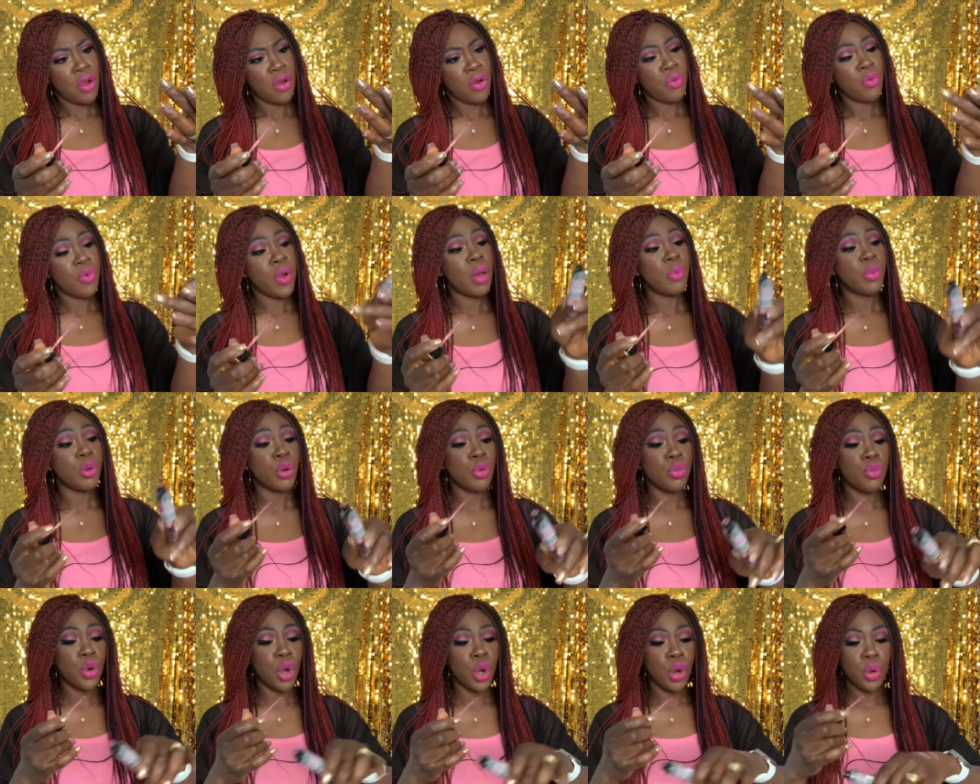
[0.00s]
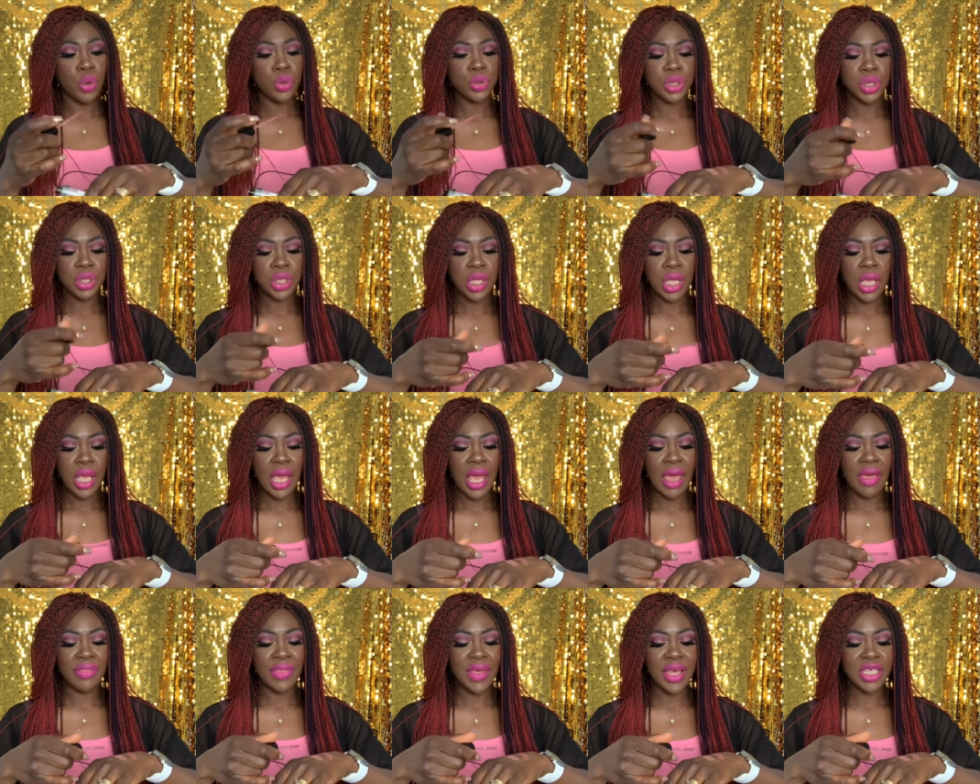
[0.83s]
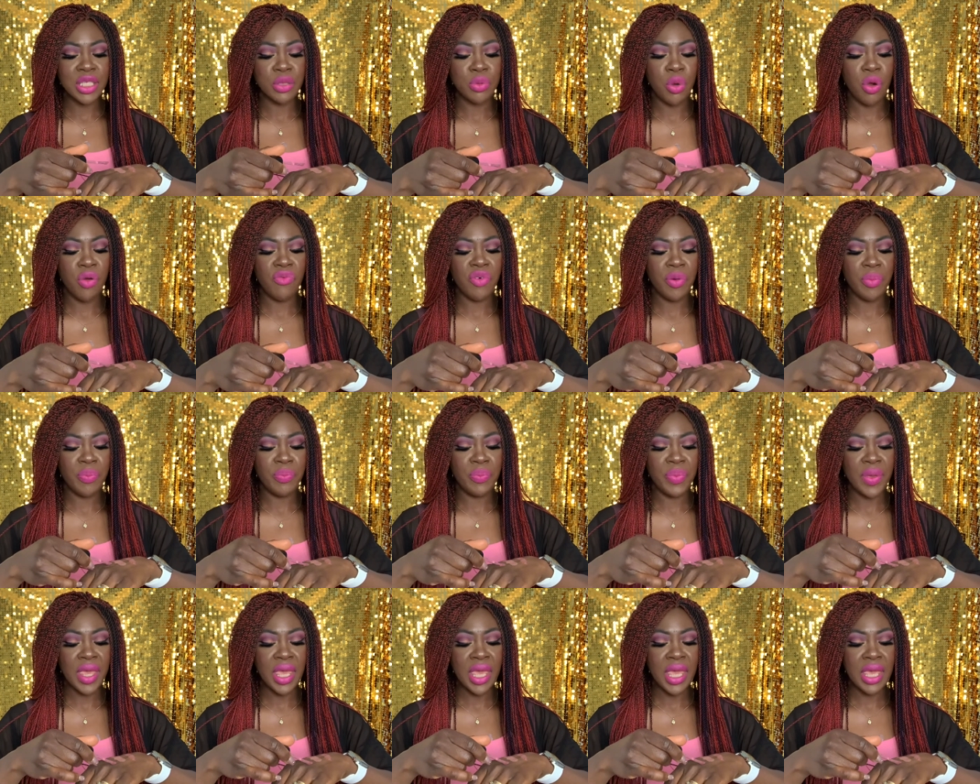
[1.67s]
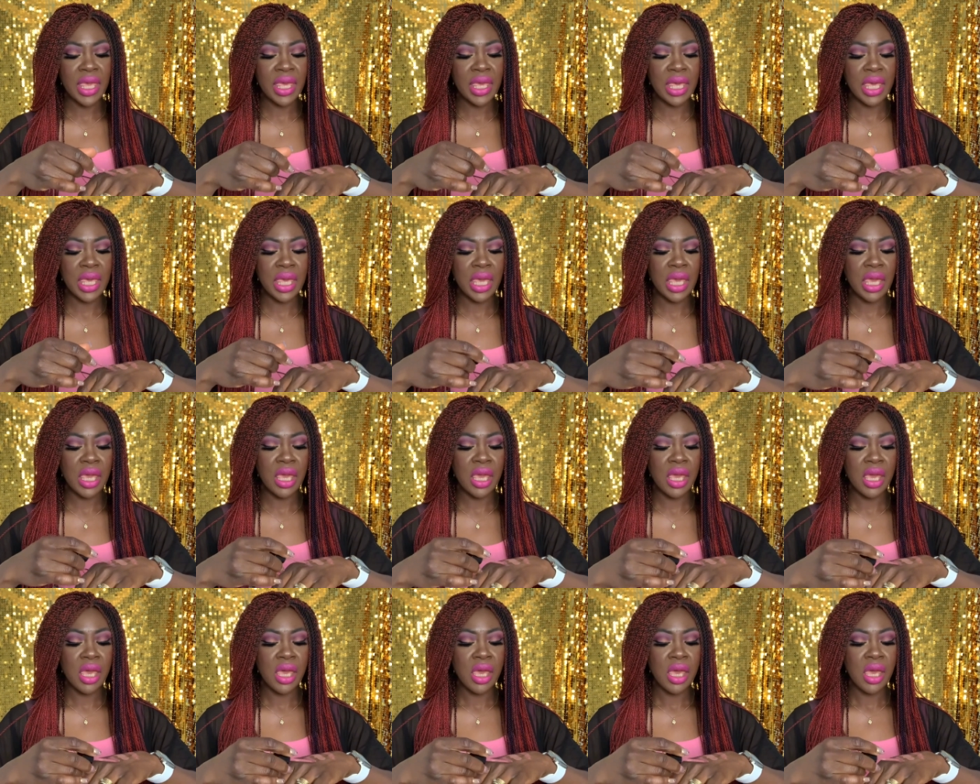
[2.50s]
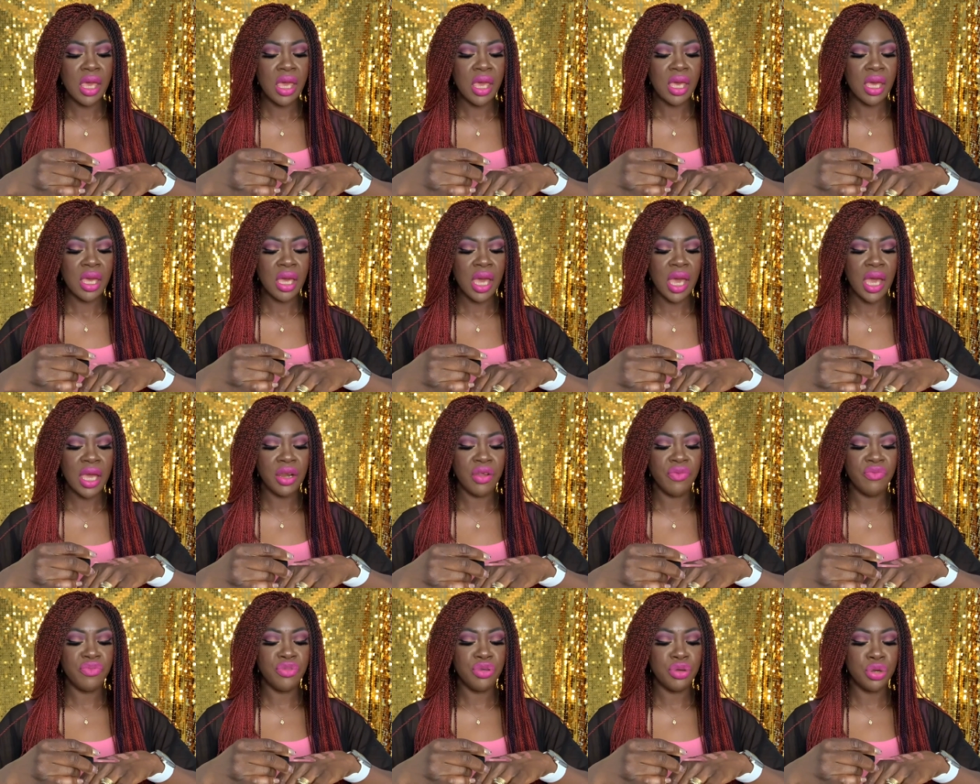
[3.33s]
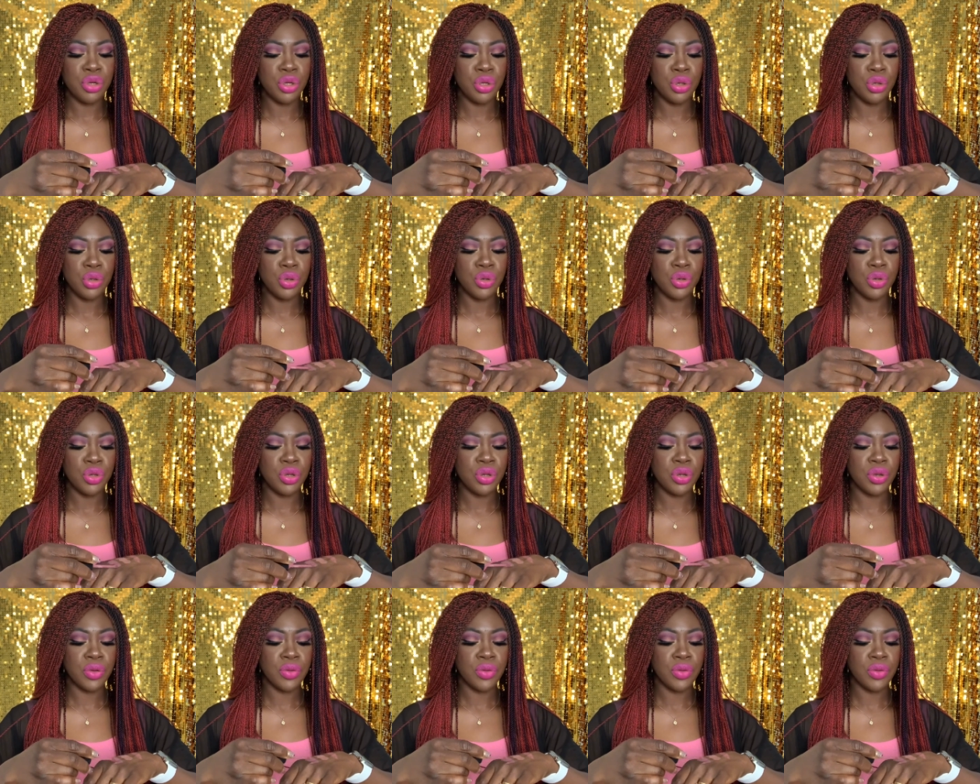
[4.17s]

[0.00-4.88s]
Rebel Rose, and that's more of a pinky kind of nude.